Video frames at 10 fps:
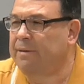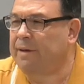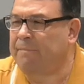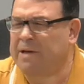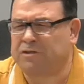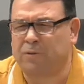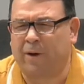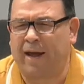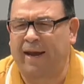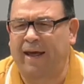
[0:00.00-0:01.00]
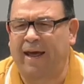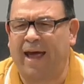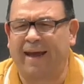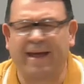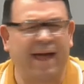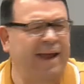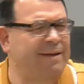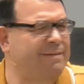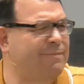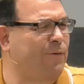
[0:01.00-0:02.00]
I'm not sure what eighty, eighty-eight,
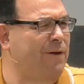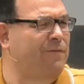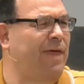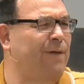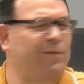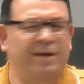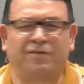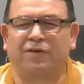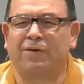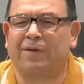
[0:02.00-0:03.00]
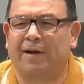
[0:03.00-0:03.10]
whatever that one is, too.